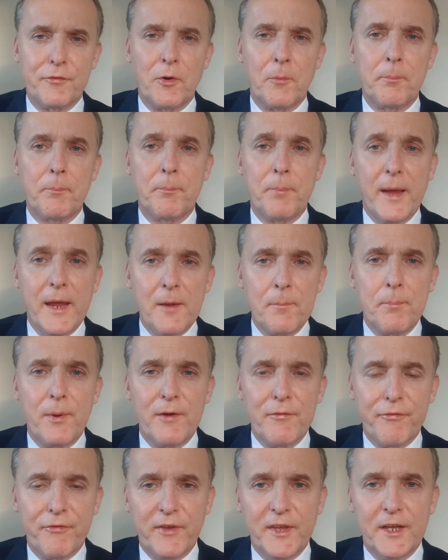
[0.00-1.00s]
for
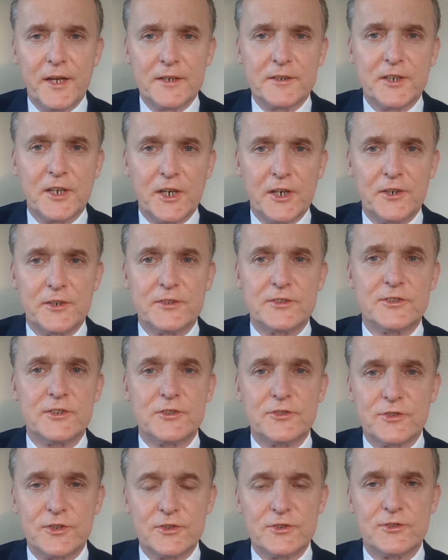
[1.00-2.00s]
paper fiat currency
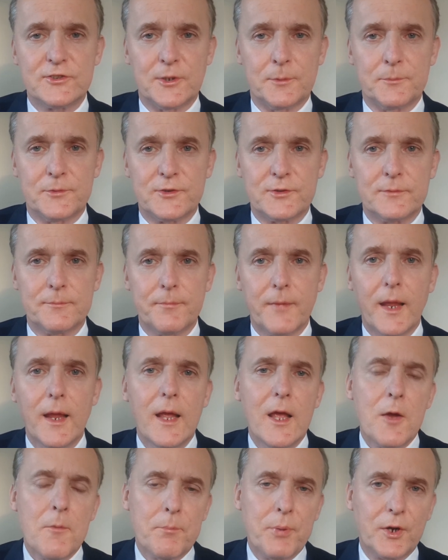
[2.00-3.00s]
systems,
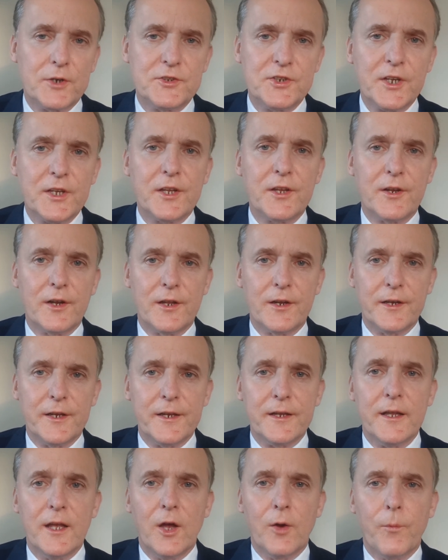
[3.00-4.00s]

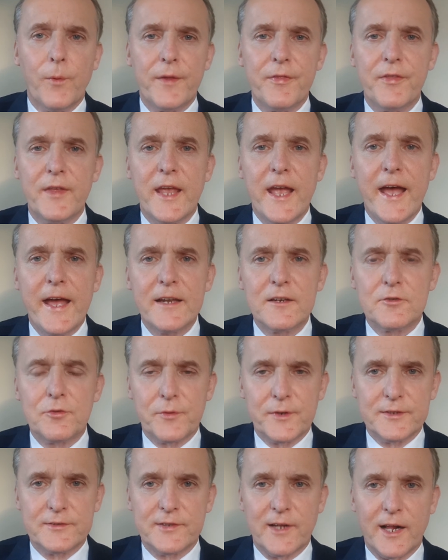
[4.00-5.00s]
particularly when the end
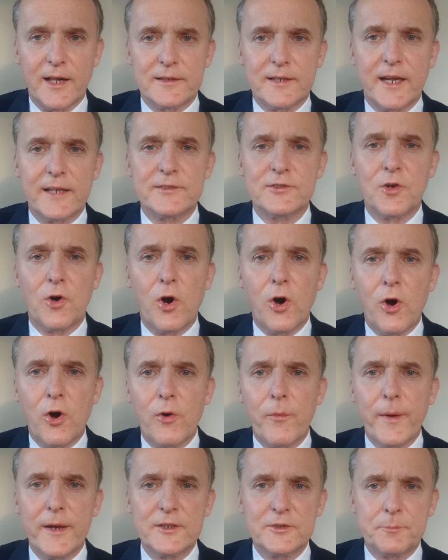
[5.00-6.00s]
result has
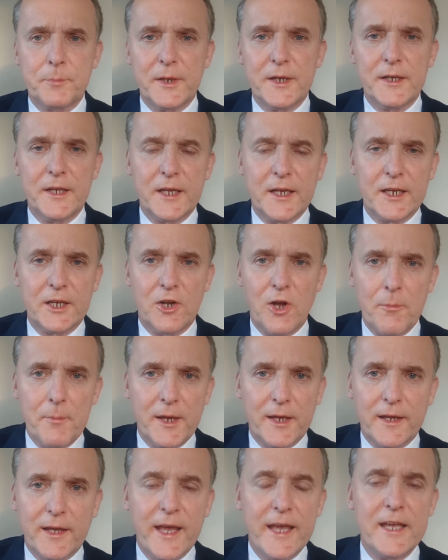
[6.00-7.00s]
always been
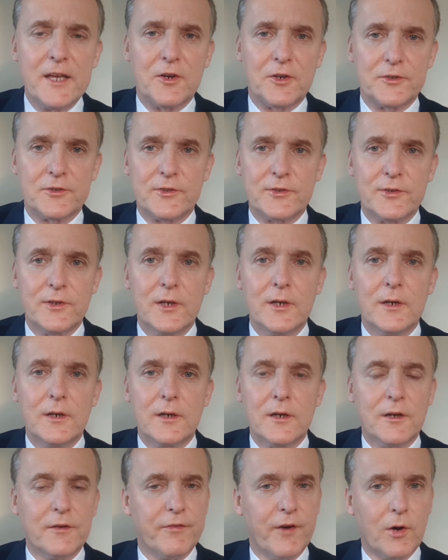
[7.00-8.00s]
economic chaos?"
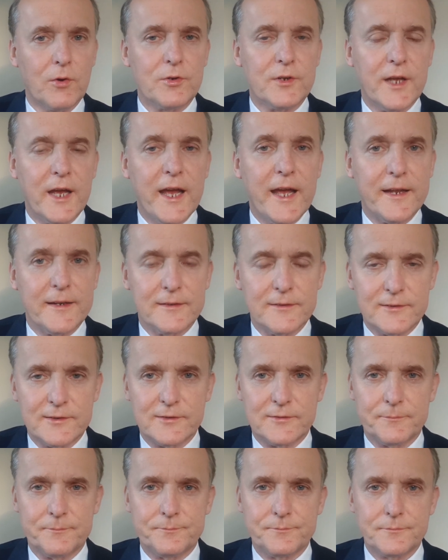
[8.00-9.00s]
Quote
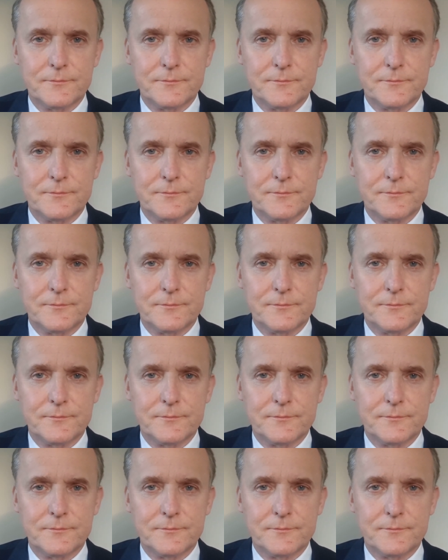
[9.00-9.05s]
ends.